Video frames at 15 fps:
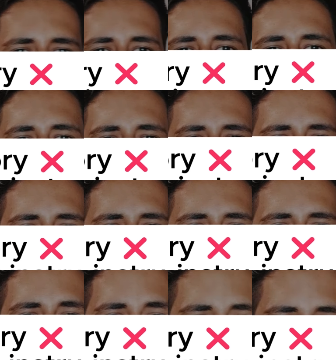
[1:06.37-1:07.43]
all the time
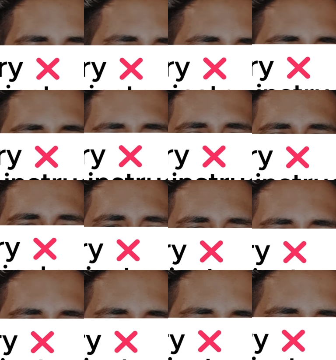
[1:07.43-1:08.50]
even after giving
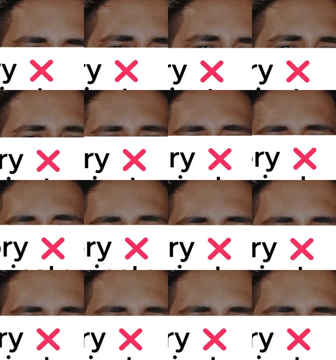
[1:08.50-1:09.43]
a lot of coffee,